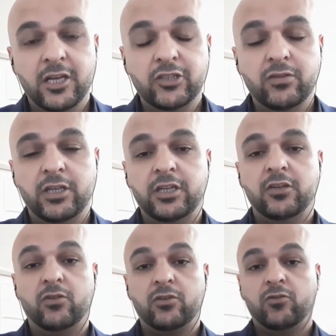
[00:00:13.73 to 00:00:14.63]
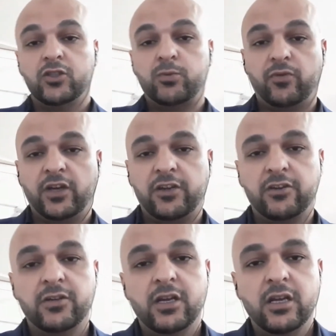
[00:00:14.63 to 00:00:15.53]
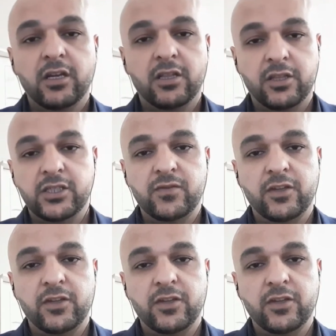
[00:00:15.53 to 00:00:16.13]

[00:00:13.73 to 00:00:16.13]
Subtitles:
training or course provider. This